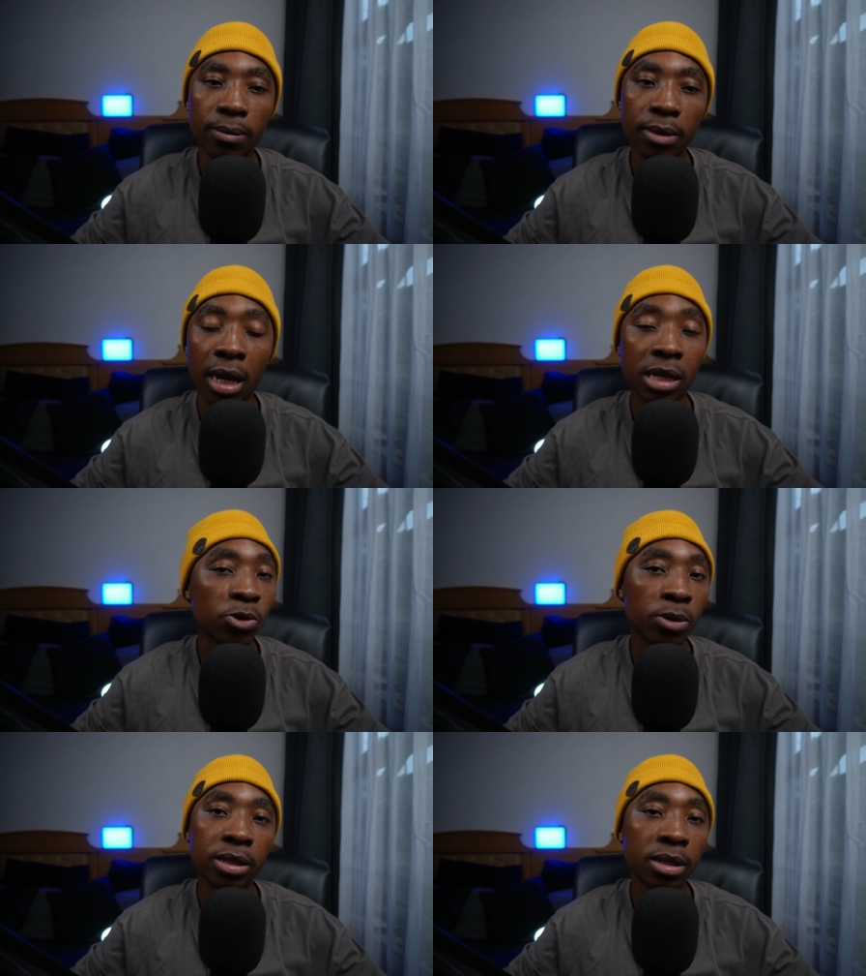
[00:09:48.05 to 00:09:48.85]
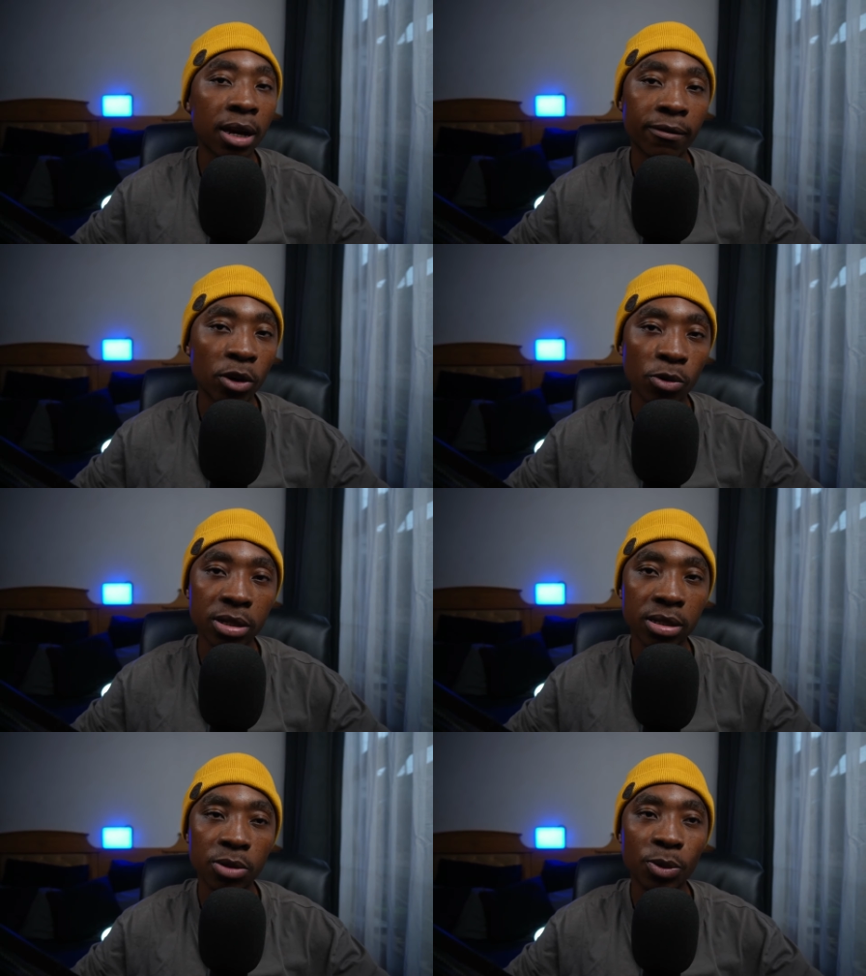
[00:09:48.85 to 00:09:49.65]
That is one thing I've
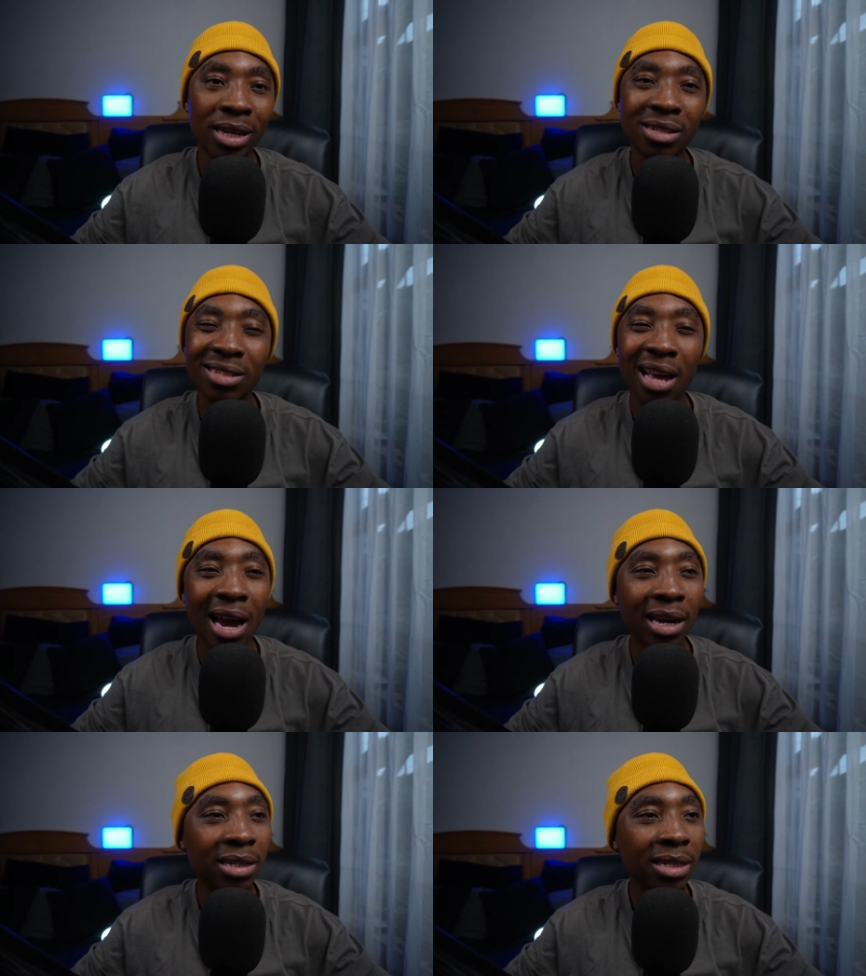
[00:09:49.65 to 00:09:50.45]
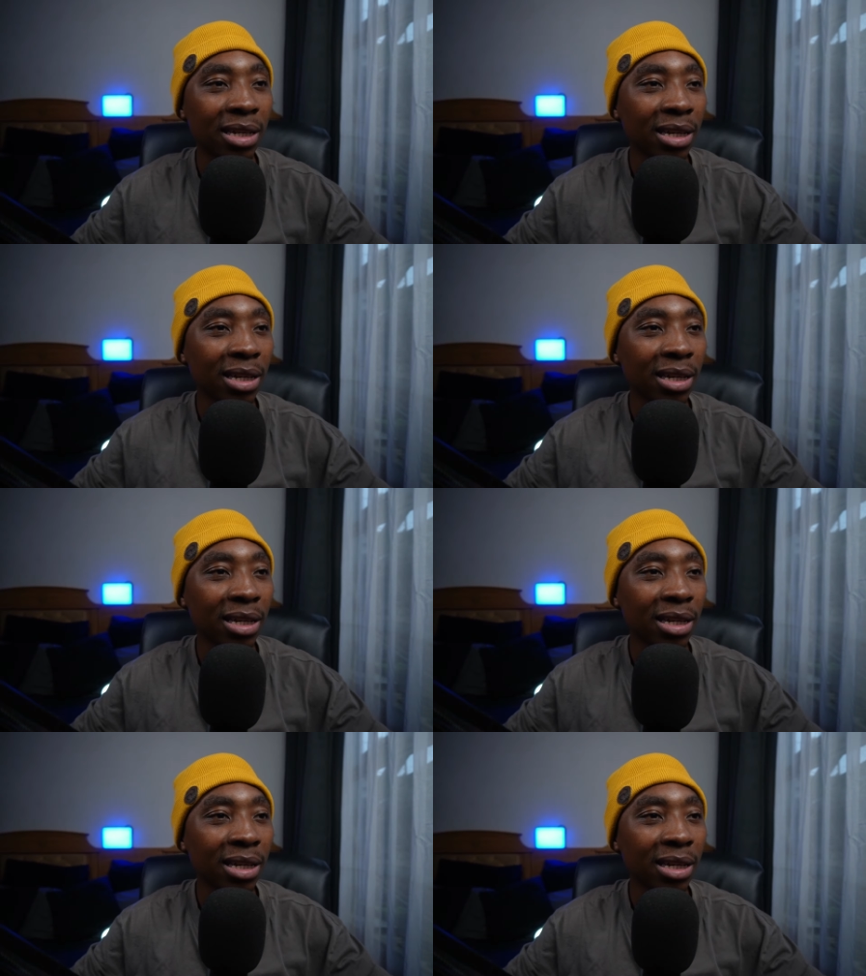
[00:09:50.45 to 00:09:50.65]
noticed. We can sign